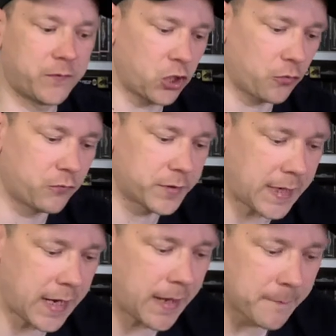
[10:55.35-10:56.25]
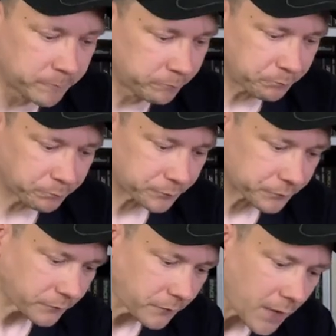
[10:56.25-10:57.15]
genres here,
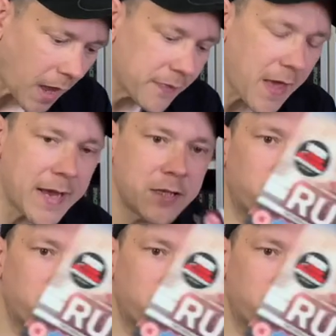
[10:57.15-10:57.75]
and that is